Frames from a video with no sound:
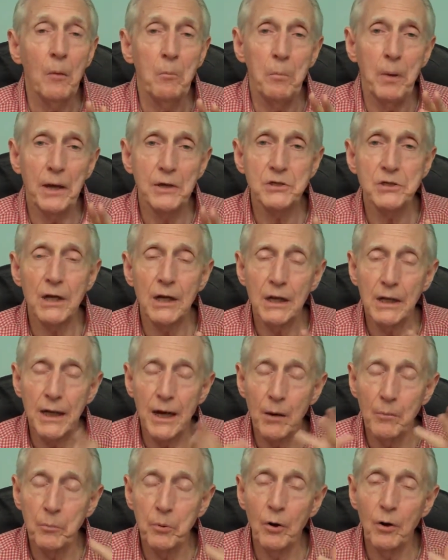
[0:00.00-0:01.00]
basically
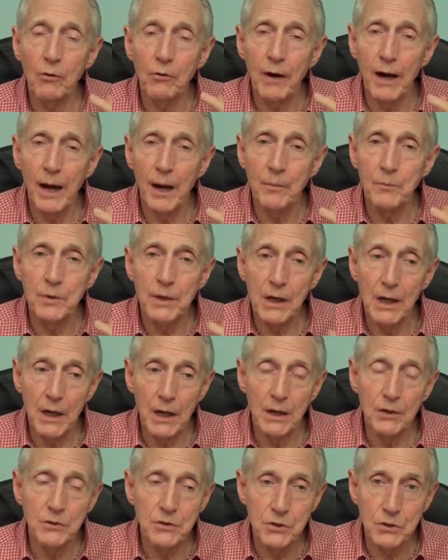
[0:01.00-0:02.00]
are programmed
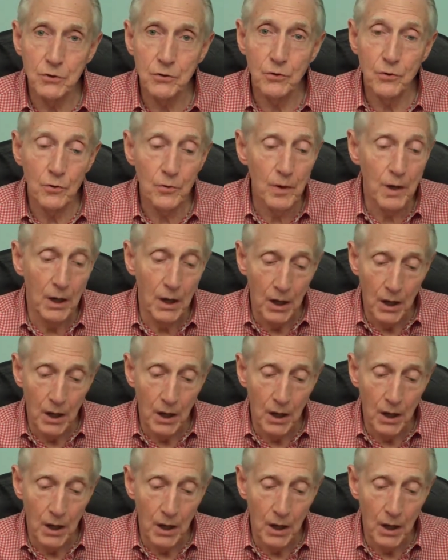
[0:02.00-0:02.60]
into,